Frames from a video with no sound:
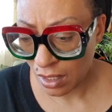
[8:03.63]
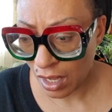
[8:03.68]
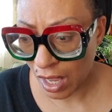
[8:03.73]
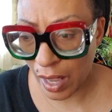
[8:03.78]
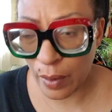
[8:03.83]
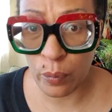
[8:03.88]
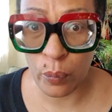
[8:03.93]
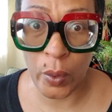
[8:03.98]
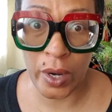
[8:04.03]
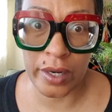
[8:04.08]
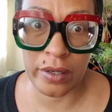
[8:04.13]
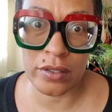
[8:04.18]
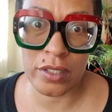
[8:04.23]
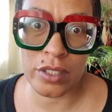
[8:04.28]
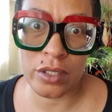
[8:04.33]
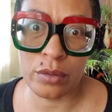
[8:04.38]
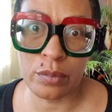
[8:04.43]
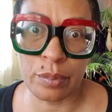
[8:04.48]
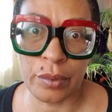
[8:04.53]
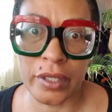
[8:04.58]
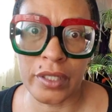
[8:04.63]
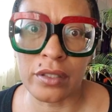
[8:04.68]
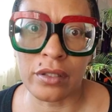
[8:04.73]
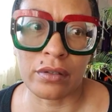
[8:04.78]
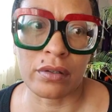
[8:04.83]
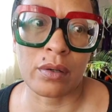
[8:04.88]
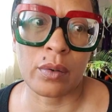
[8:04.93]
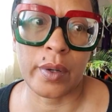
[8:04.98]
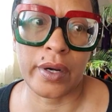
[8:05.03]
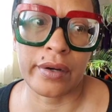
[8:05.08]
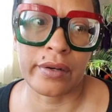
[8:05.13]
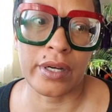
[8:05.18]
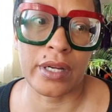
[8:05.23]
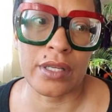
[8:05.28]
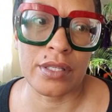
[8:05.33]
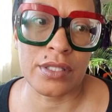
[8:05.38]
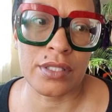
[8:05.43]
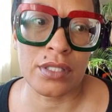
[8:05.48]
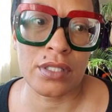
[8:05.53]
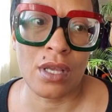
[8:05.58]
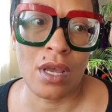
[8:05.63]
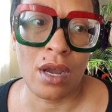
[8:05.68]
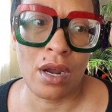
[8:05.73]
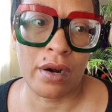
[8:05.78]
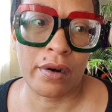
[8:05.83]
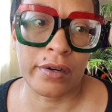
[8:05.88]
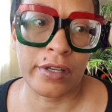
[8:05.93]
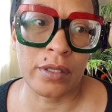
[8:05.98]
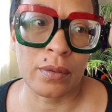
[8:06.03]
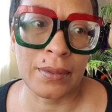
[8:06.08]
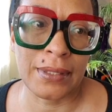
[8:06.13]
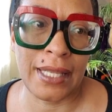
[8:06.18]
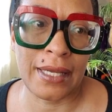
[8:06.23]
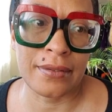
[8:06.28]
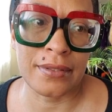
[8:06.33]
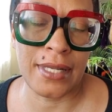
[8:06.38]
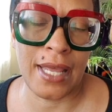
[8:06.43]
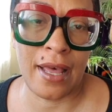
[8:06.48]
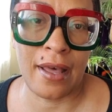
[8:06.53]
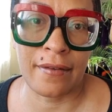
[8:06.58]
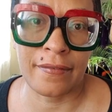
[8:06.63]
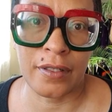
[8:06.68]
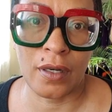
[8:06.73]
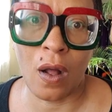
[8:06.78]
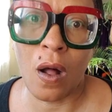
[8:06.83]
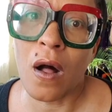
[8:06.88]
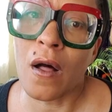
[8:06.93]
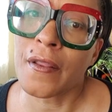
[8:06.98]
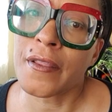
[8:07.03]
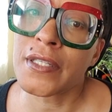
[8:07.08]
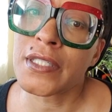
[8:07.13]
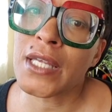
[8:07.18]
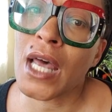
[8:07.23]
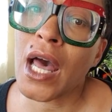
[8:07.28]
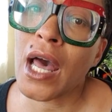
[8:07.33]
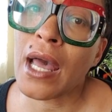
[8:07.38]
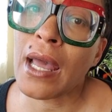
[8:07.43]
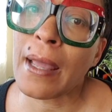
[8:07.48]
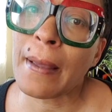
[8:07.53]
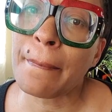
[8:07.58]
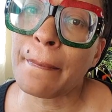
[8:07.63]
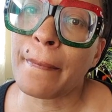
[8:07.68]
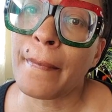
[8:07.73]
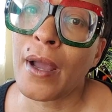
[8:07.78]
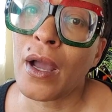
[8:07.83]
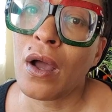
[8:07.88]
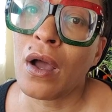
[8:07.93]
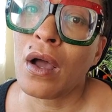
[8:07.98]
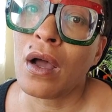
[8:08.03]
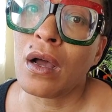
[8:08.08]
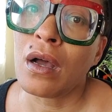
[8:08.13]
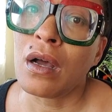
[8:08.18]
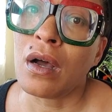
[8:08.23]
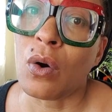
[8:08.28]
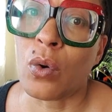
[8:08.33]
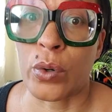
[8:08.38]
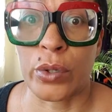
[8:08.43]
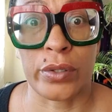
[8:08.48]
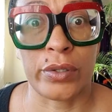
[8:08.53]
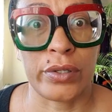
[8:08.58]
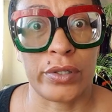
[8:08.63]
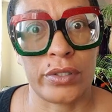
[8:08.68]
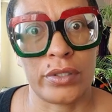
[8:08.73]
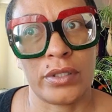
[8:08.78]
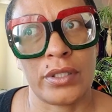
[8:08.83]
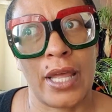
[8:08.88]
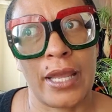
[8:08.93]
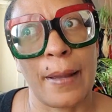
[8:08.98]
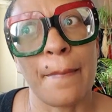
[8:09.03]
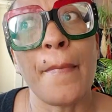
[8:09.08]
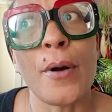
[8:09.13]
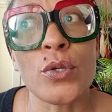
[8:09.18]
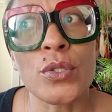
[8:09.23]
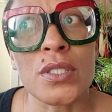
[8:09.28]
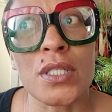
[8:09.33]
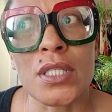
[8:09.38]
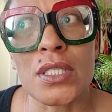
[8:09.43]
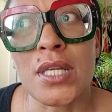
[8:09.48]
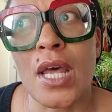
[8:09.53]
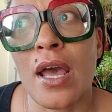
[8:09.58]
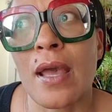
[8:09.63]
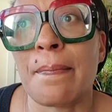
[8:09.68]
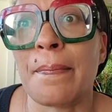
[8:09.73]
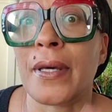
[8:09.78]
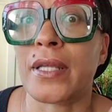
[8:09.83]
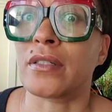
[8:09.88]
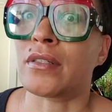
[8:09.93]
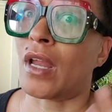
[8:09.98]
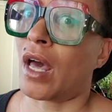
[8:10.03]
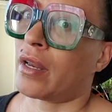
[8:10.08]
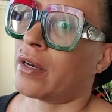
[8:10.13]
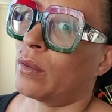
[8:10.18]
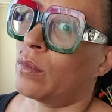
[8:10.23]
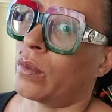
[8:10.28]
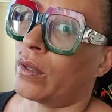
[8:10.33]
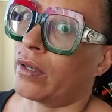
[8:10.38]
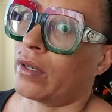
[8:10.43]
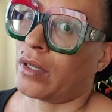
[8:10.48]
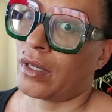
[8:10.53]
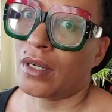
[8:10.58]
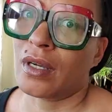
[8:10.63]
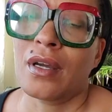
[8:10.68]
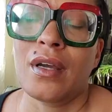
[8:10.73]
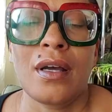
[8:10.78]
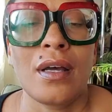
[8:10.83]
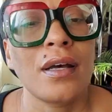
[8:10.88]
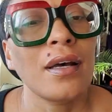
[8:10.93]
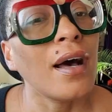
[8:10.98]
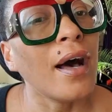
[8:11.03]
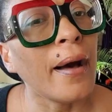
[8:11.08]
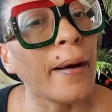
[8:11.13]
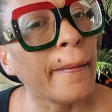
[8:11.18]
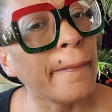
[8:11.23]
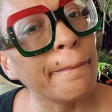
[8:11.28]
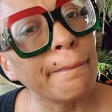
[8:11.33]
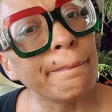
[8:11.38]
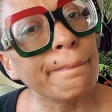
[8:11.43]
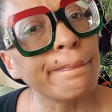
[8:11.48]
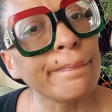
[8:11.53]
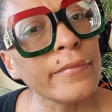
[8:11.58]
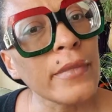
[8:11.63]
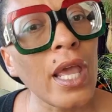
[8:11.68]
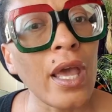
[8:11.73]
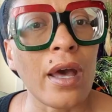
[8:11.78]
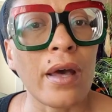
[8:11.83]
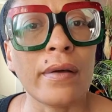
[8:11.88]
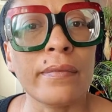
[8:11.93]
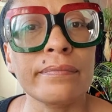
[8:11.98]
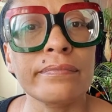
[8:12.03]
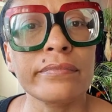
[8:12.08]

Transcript: And where do you bring your queerness? Are you allowed to have it all the time? Or like most of the time, but not at work? Yeah.